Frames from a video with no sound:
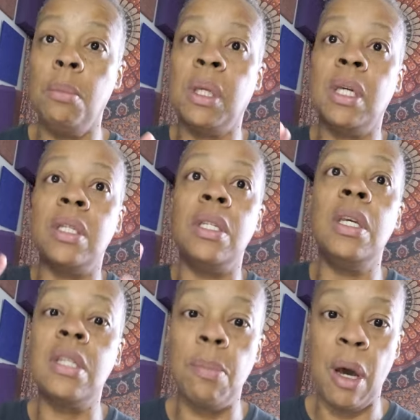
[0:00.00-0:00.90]
because it
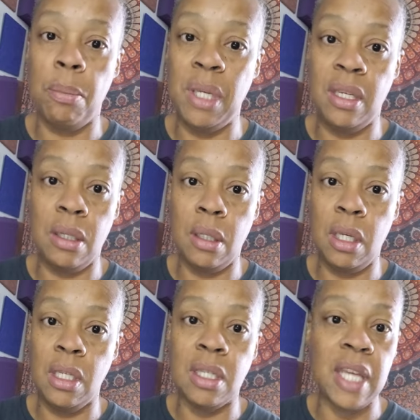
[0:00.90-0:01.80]
is about being
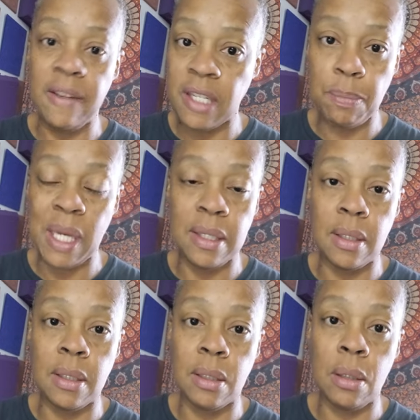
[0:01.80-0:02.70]
in safe
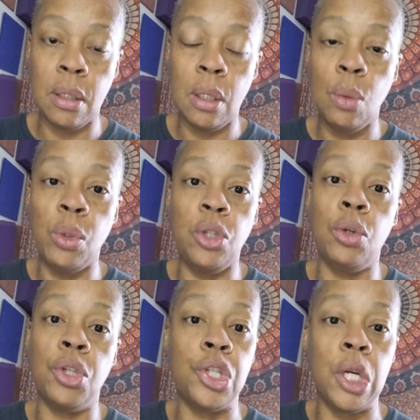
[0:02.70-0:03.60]
spaces when
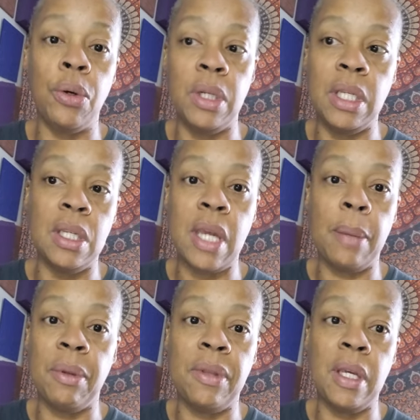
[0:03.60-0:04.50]
you're sharing these
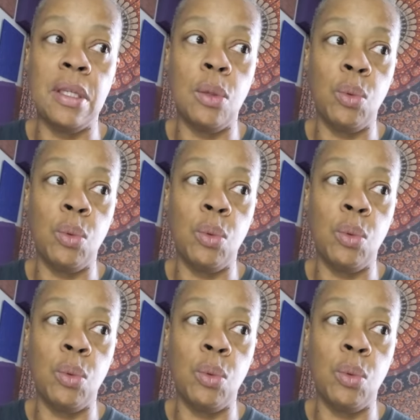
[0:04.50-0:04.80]
type of things.